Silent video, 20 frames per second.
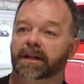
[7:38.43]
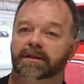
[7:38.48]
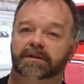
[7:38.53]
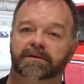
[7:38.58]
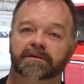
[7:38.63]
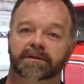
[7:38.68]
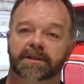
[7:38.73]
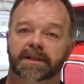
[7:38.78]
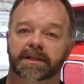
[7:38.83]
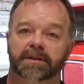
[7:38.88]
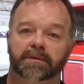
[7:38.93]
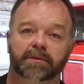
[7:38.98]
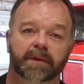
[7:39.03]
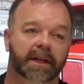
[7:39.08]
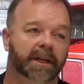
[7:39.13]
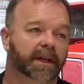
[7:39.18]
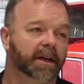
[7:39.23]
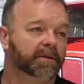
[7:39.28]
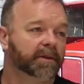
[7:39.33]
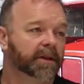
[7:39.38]
source is a
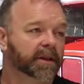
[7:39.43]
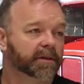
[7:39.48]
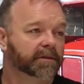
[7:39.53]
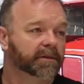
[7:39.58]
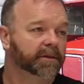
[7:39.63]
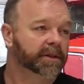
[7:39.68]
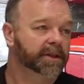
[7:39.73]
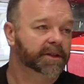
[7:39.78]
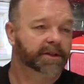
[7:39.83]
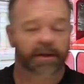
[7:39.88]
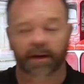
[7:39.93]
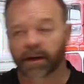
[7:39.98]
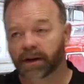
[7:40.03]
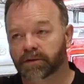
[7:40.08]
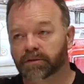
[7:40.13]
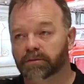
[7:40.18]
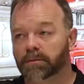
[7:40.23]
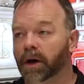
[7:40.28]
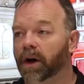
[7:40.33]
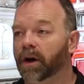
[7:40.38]
window either on the side
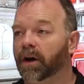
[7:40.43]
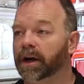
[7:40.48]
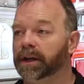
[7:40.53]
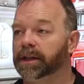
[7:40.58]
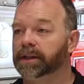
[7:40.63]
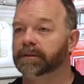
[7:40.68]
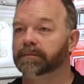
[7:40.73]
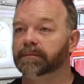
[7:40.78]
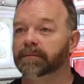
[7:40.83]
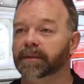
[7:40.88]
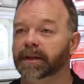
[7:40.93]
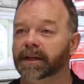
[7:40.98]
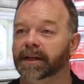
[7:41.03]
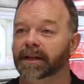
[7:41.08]
or behind them,